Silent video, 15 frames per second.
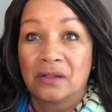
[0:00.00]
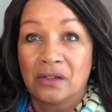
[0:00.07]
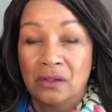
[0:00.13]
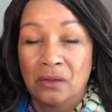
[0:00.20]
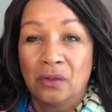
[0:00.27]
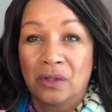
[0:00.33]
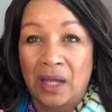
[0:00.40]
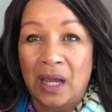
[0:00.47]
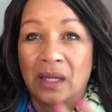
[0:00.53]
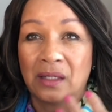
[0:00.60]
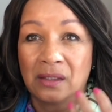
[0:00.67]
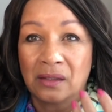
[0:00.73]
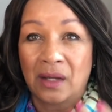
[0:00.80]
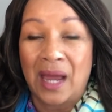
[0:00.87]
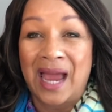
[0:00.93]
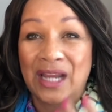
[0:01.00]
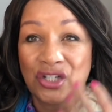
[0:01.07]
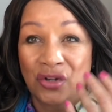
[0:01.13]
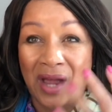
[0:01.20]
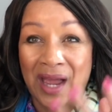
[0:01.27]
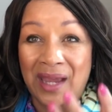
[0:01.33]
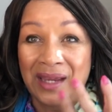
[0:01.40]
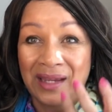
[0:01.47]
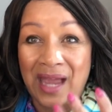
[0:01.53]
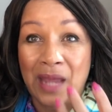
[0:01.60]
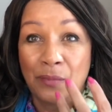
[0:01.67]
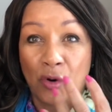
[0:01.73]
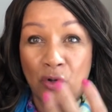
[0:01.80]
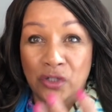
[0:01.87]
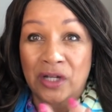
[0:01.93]
to look eyes to eye,
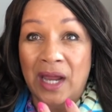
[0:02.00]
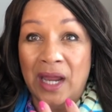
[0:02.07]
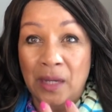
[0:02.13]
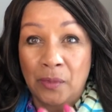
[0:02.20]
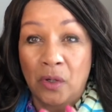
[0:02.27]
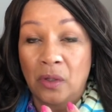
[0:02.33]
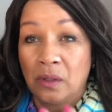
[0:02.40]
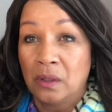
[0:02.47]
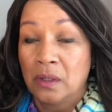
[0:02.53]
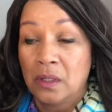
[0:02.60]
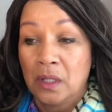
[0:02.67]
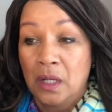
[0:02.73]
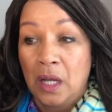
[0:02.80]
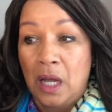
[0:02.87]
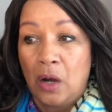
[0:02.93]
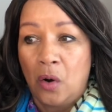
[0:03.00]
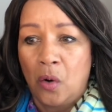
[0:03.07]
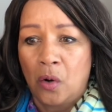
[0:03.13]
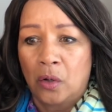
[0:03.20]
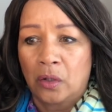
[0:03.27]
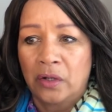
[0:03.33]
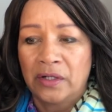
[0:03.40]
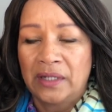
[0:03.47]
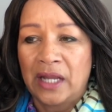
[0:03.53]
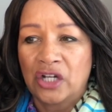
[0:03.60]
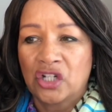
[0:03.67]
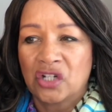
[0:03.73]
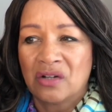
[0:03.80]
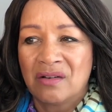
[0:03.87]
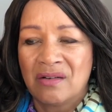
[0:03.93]
eyeball to eyeball, or
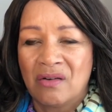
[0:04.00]
connection,